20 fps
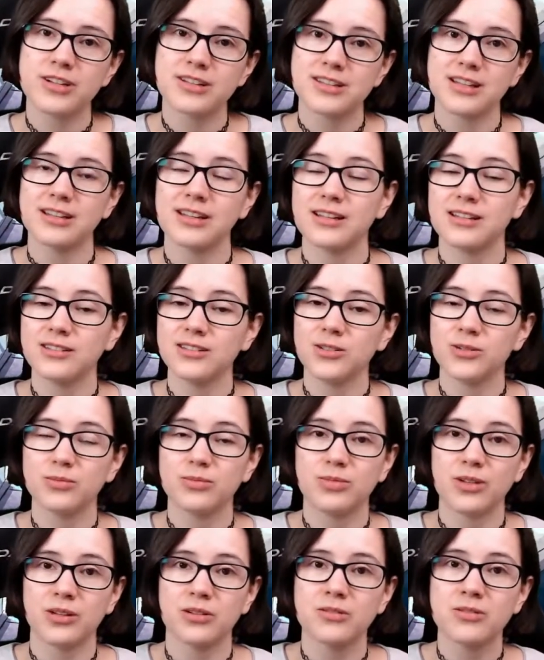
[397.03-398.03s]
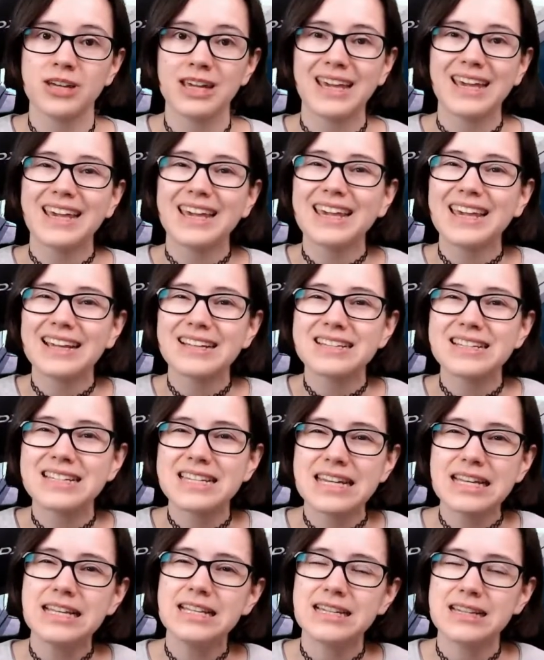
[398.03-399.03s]
and then it's a
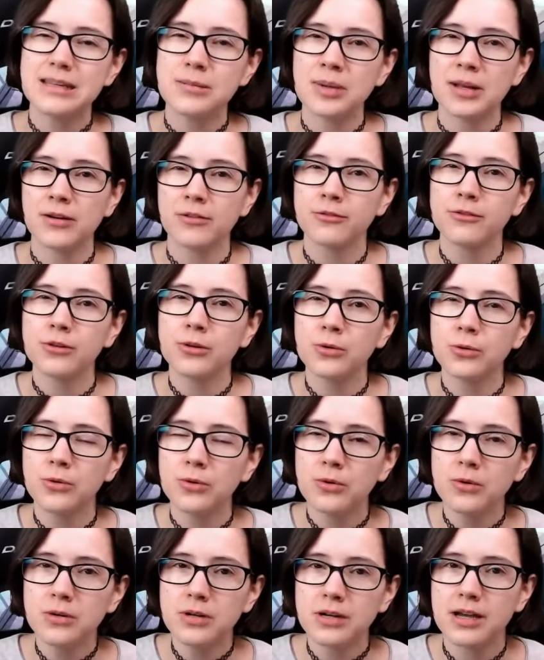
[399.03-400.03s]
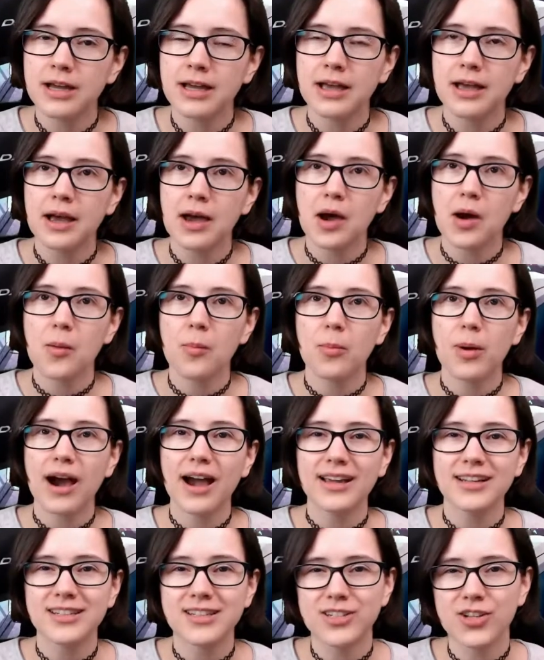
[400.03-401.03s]
teeny tiny bit of lore, but
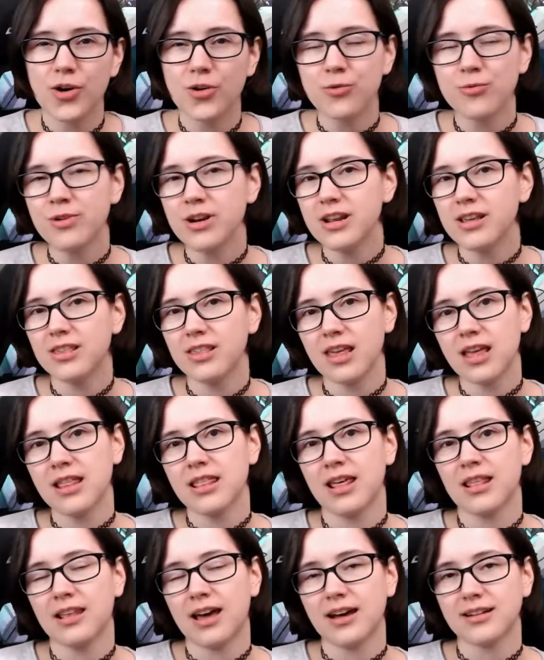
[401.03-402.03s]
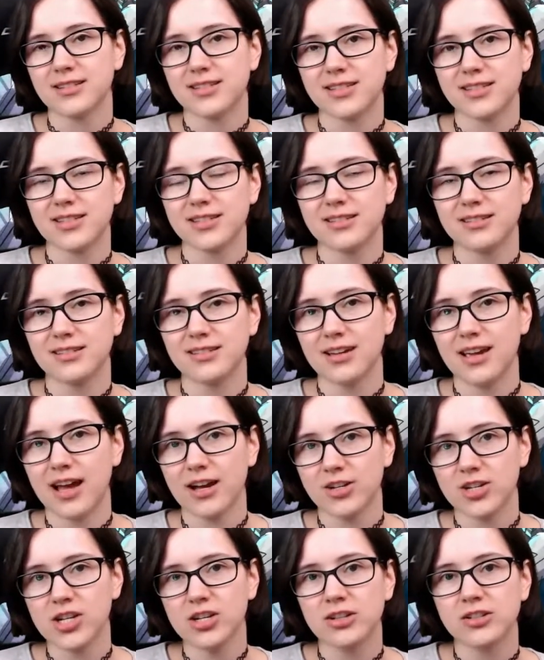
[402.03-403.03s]
I don't really think that that's
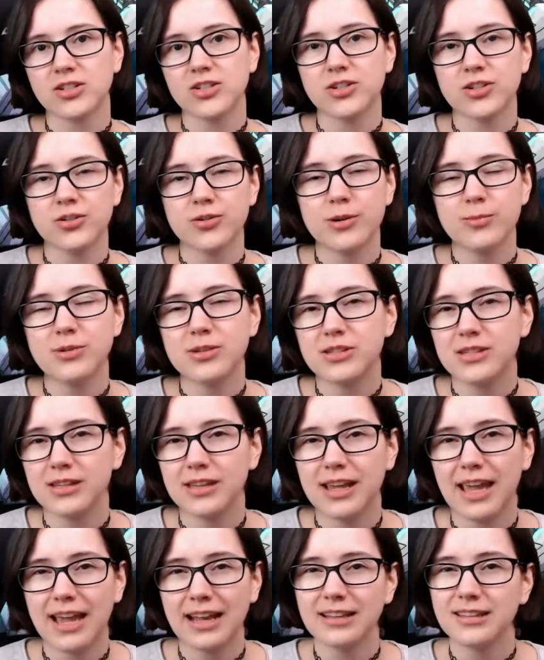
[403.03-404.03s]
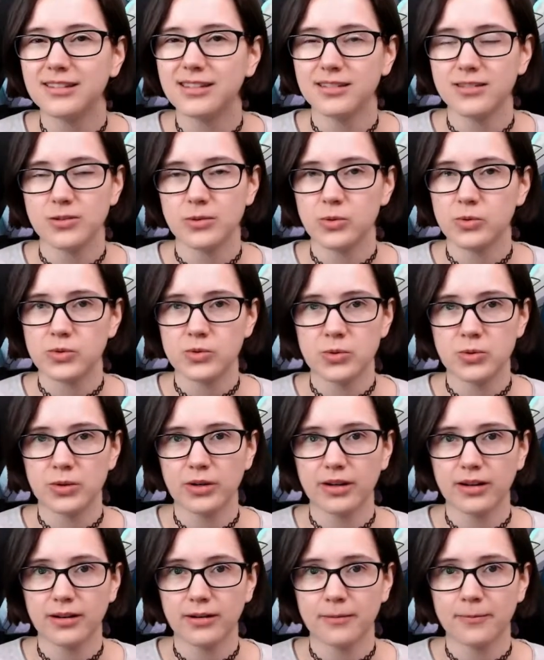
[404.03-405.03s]
actually contributing anything to the
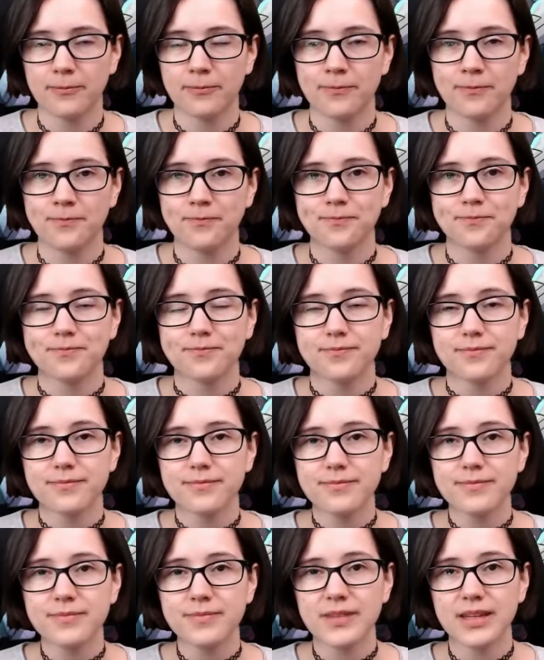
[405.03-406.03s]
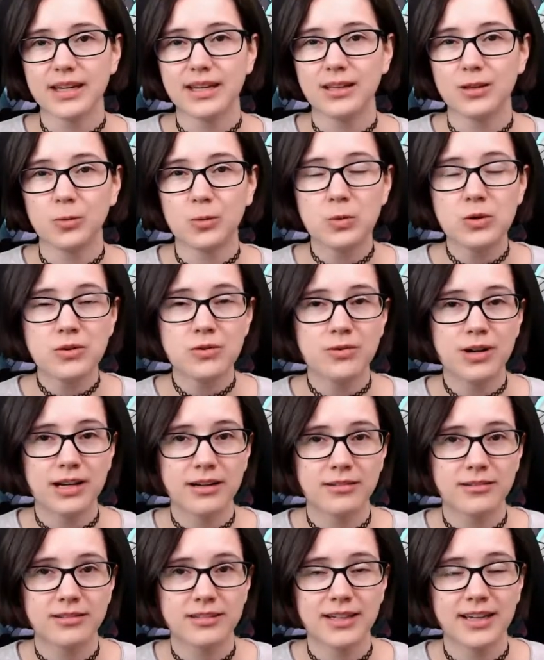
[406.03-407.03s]
story. You walk
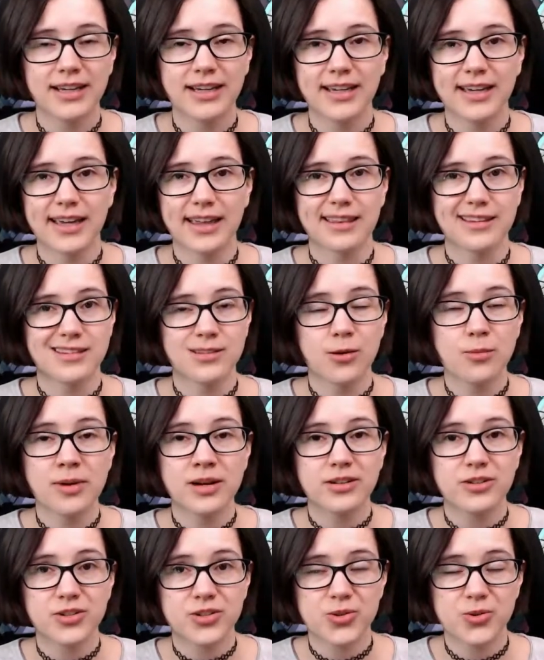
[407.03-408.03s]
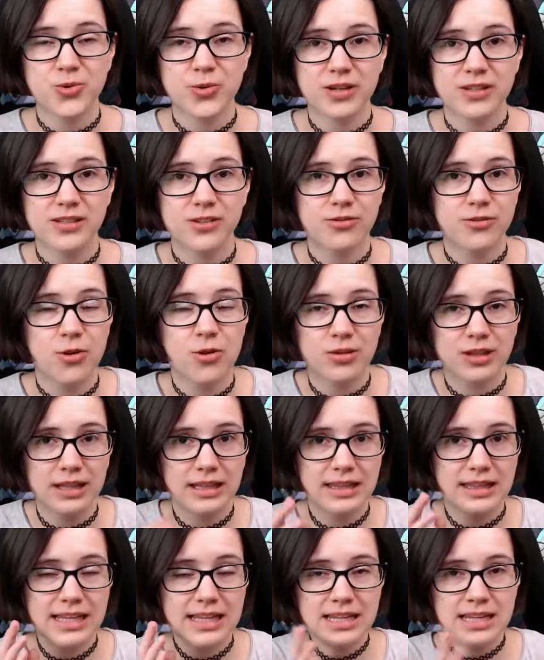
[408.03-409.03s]
around, and there's not much choice. You've got the
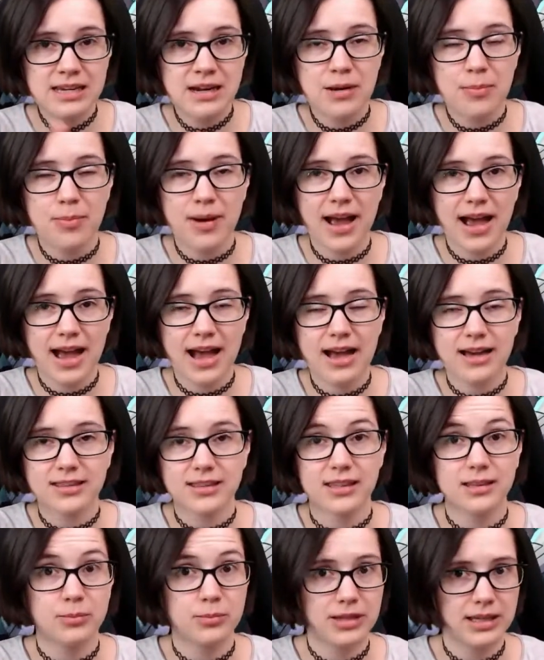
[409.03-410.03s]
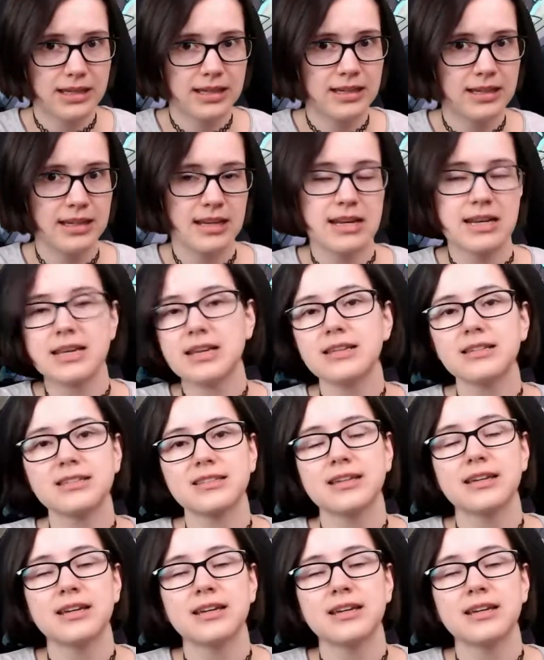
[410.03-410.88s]
linear path in the beginning, at least.